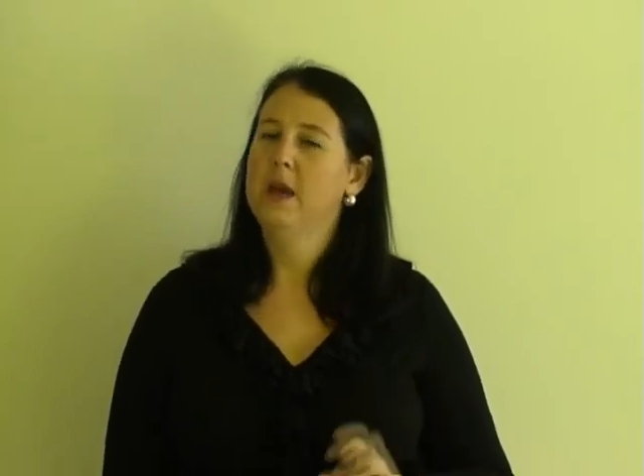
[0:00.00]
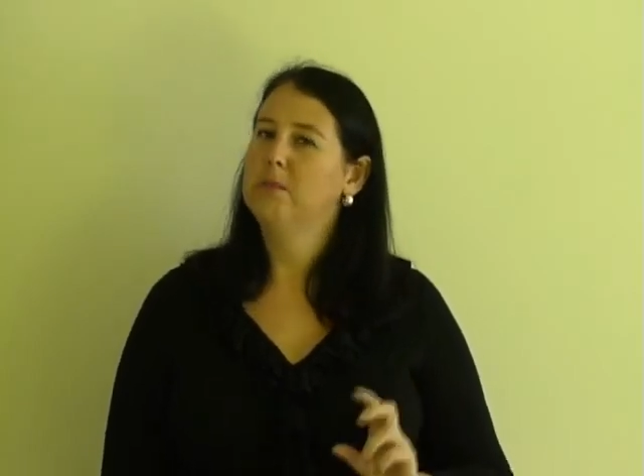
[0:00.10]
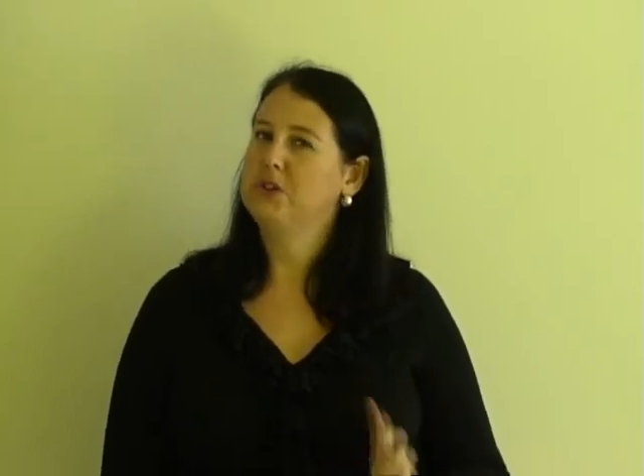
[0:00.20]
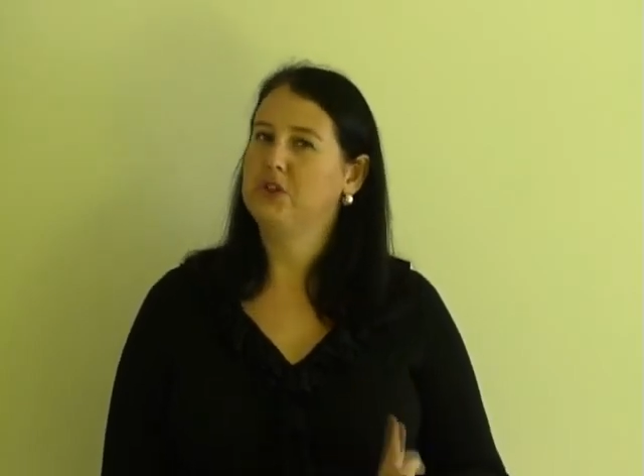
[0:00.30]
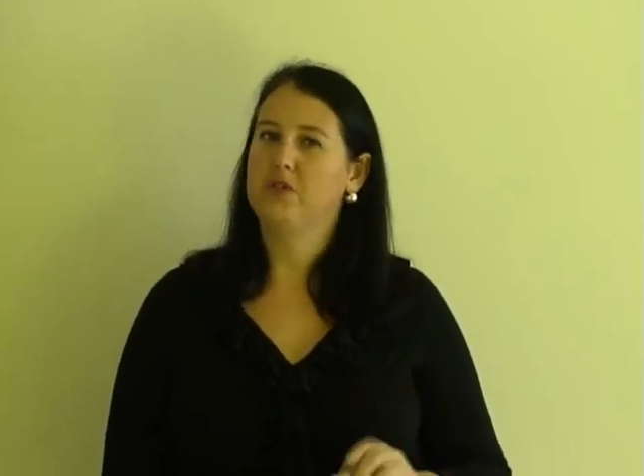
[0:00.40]

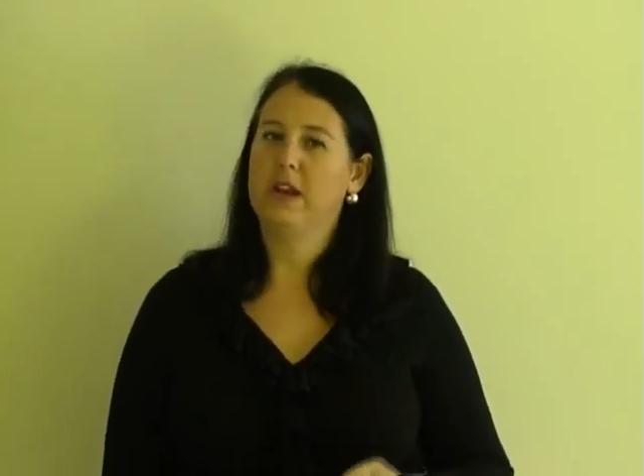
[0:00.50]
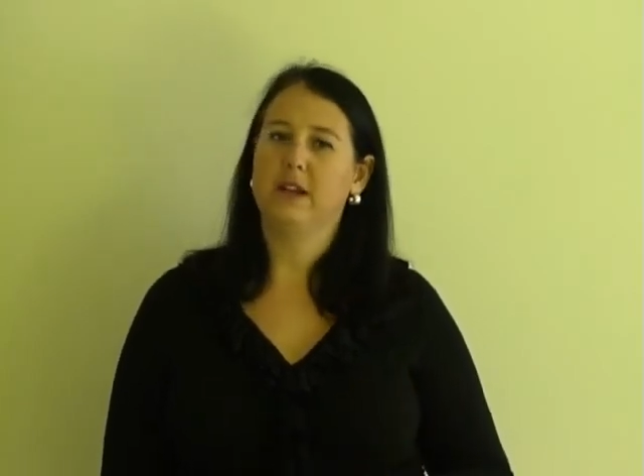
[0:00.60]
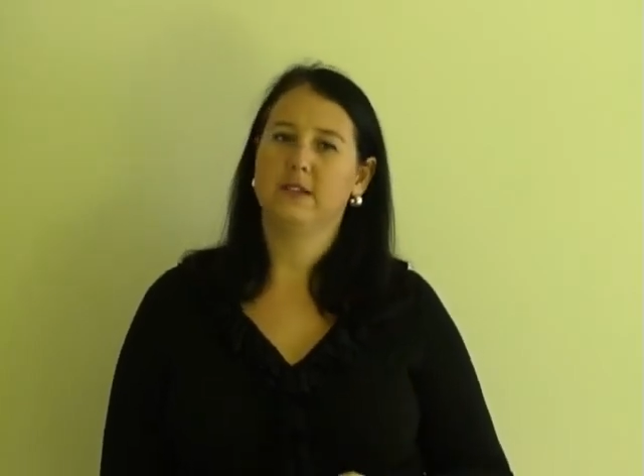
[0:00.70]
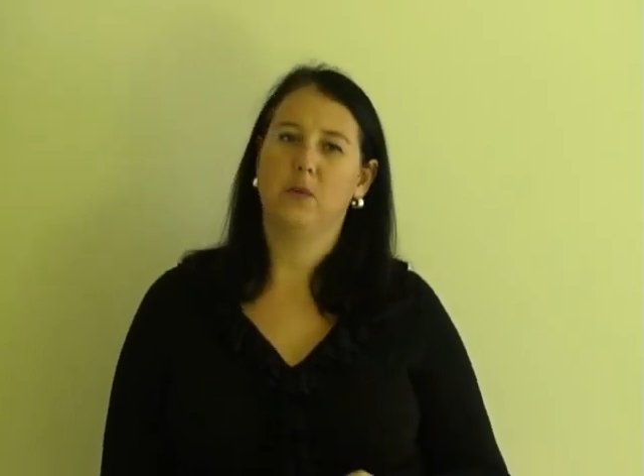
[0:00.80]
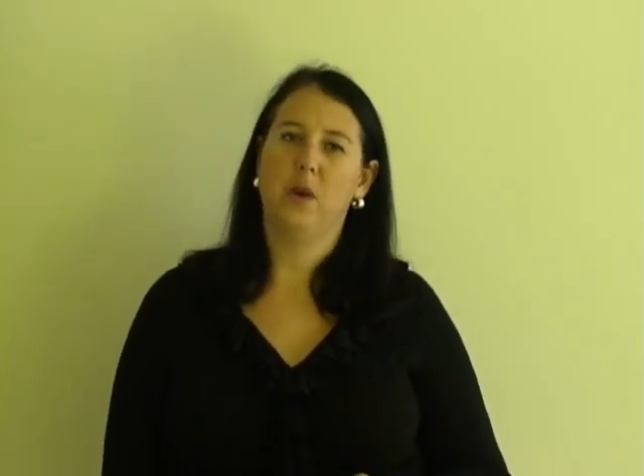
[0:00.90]
but do
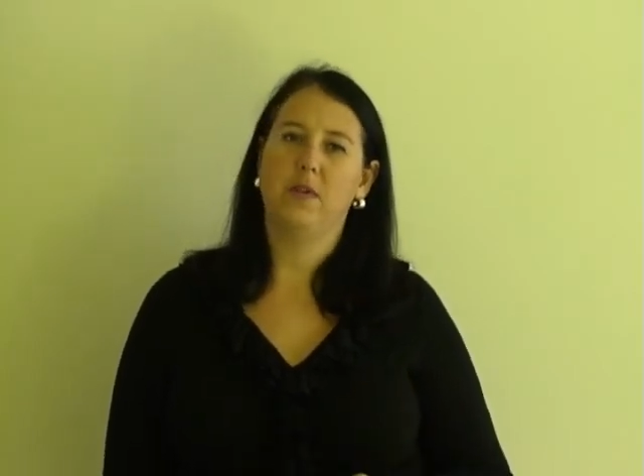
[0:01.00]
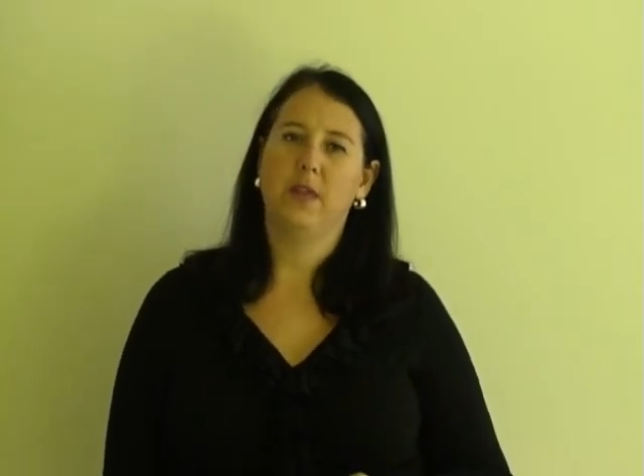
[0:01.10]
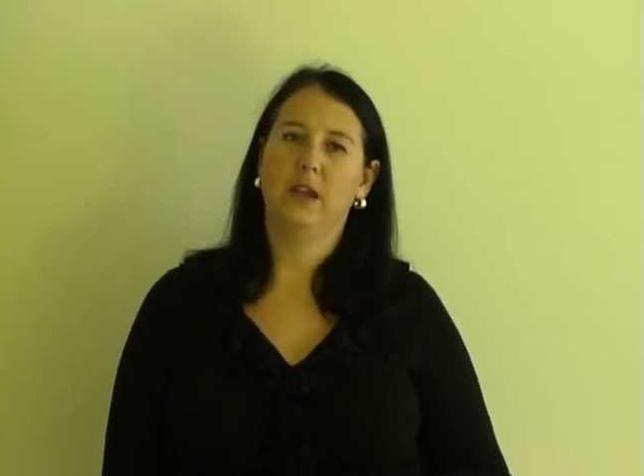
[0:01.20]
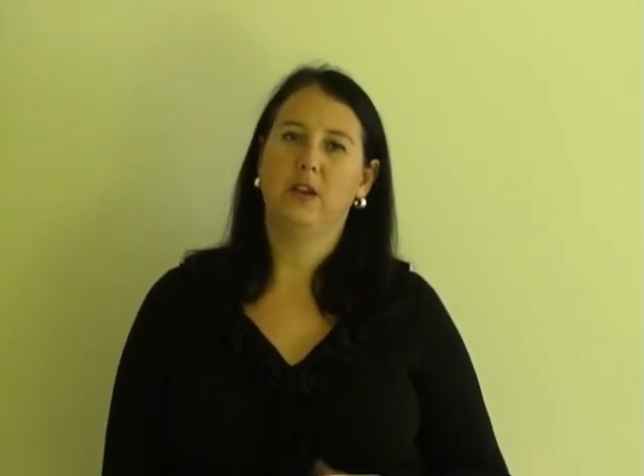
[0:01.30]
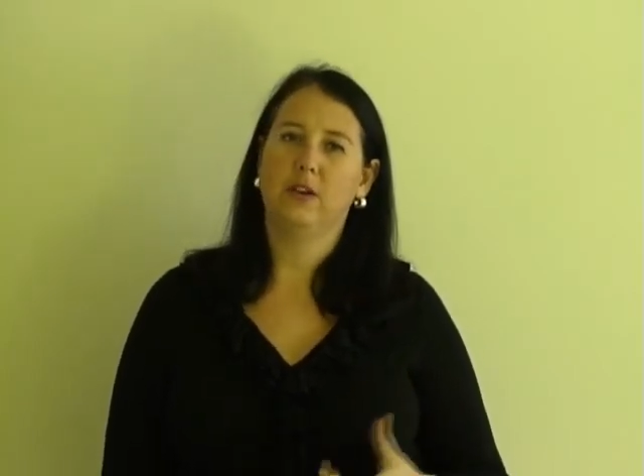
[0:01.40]
realise, however,
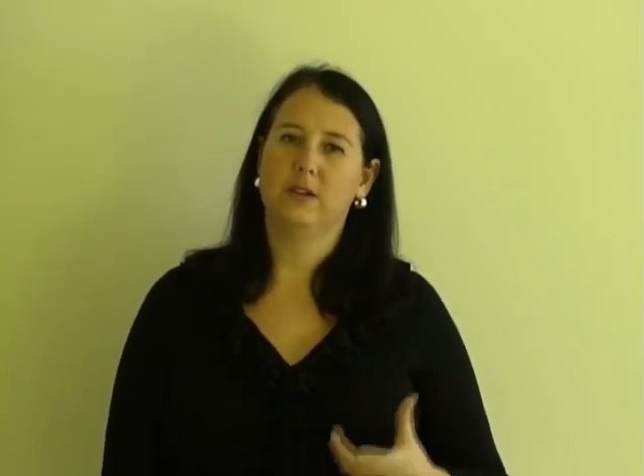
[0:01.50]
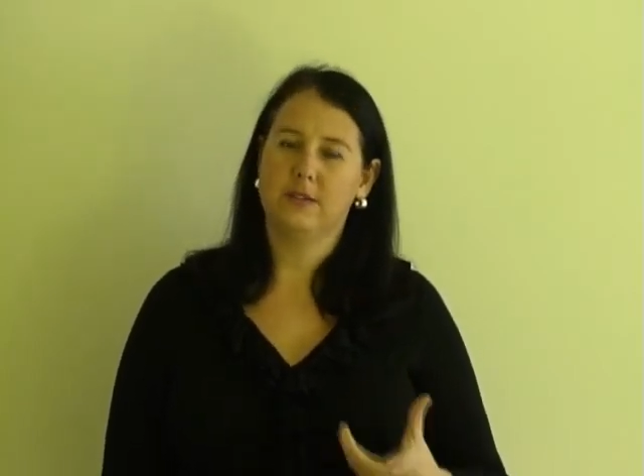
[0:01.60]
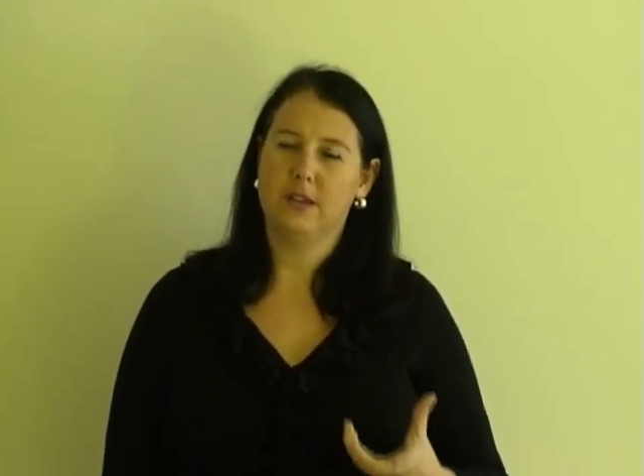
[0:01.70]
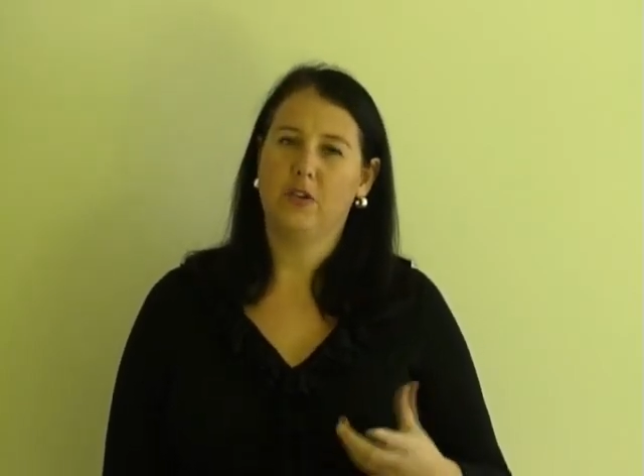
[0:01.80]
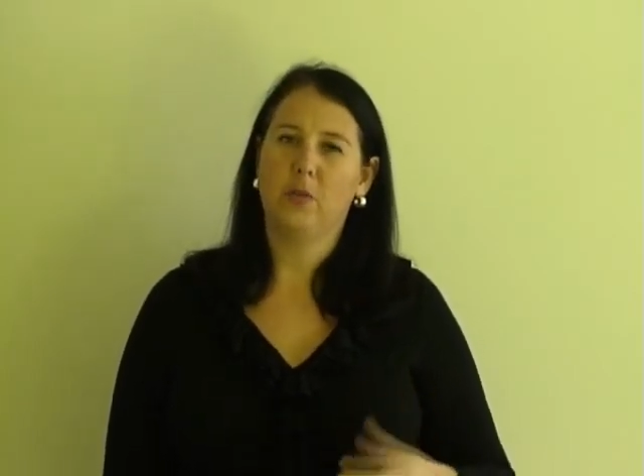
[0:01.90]
that
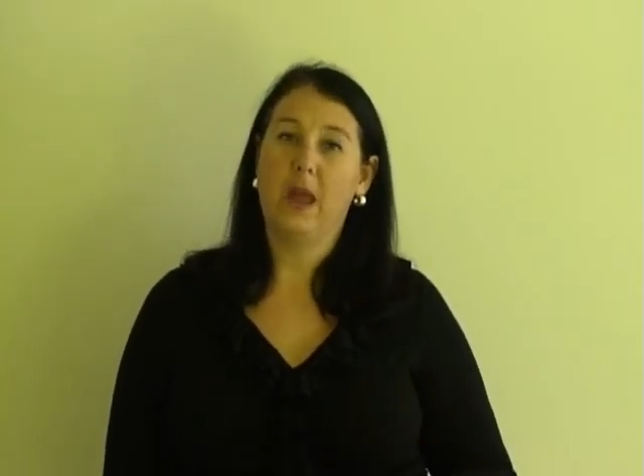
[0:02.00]
considering